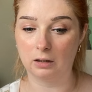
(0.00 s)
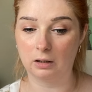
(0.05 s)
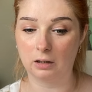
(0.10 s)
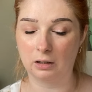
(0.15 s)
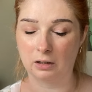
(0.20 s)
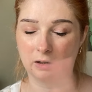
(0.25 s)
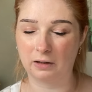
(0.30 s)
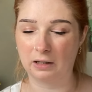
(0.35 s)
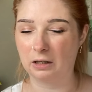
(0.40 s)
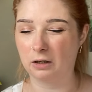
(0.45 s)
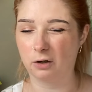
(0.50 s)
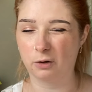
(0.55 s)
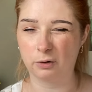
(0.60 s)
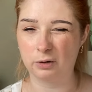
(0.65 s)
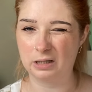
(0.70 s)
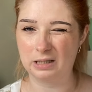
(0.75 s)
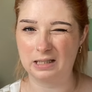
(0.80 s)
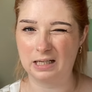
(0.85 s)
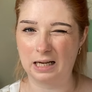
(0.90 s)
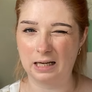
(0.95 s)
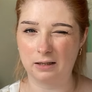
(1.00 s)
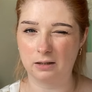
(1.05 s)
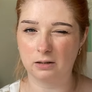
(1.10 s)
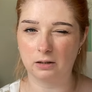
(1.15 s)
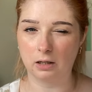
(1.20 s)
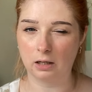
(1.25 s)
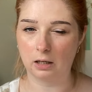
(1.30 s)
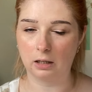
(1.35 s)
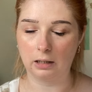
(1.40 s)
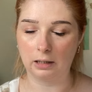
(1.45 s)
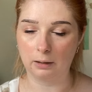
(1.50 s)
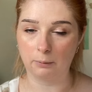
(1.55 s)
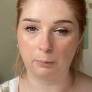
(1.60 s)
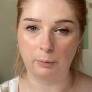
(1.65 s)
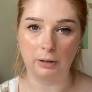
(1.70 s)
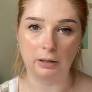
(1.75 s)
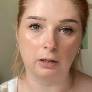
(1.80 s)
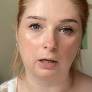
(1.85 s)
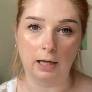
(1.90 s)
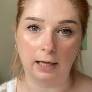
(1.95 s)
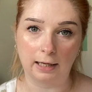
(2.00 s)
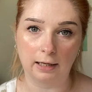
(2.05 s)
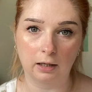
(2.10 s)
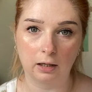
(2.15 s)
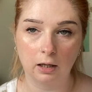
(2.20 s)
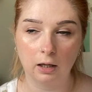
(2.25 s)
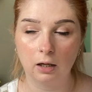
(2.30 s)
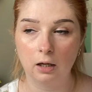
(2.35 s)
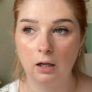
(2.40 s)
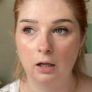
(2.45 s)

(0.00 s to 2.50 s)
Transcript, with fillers: and I think I already said earlier, but like